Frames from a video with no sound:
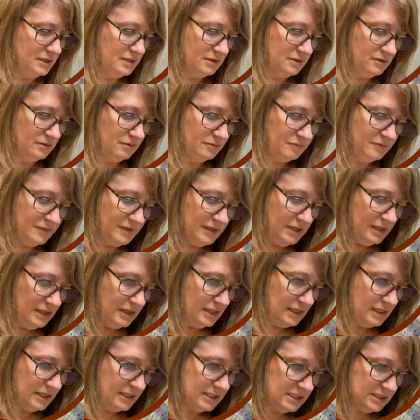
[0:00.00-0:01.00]
to
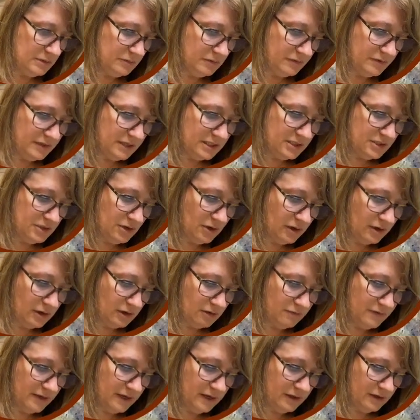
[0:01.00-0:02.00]
get some of these
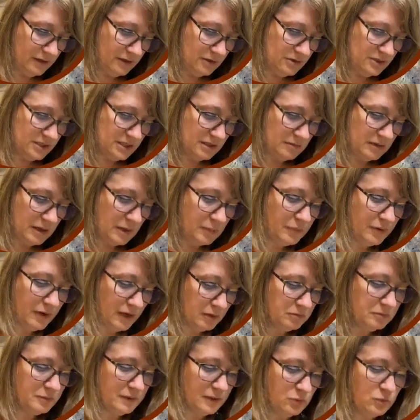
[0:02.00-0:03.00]
darker values that I
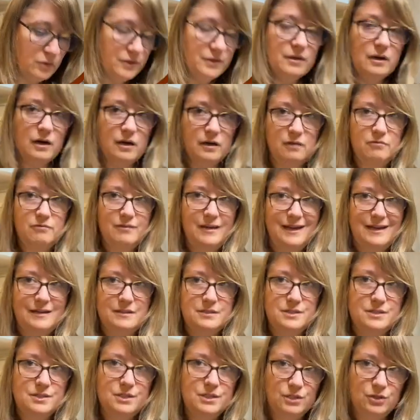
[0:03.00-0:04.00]
probably would not have
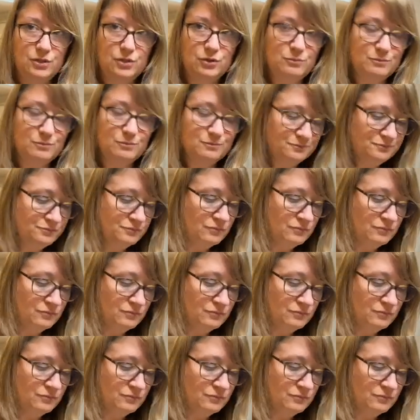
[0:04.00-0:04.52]
had to do,